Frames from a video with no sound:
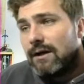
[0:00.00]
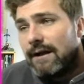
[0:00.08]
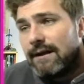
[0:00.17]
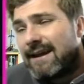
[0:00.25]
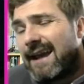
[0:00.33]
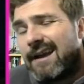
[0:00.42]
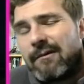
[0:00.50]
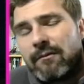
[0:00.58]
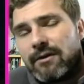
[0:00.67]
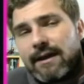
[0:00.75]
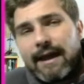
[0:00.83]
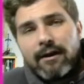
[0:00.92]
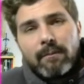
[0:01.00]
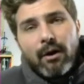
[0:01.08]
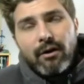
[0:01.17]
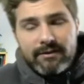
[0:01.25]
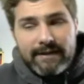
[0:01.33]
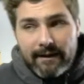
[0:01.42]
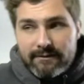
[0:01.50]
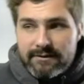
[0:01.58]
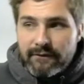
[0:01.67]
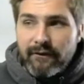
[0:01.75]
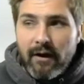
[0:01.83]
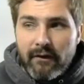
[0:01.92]
You get your opponent down to
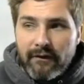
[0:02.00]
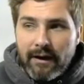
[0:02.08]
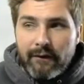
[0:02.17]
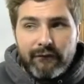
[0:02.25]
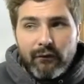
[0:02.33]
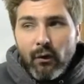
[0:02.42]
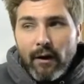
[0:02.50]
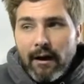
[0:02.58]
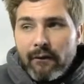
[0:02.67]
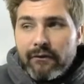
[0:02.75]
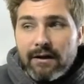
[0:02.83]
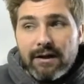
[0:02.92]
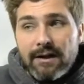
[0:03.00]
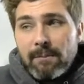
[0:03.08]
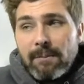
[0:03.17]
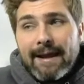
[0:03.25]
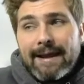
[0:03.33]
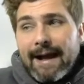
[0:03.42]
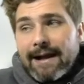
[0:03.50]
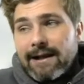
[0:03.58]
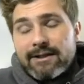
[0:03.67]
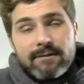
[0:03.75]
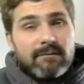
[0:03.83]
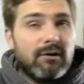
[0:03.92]
5 health, 4 health. You play
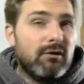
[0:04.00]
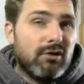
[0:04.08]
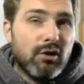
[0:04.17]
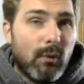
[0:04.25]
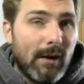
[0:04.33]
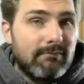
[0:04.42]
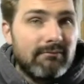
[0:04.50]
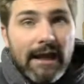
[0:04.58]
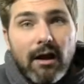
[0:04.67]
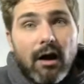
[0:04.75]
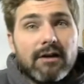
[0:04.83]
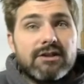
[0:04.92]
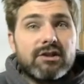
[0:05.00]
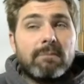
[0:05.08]
Cataclysm, you win. They can't stop it.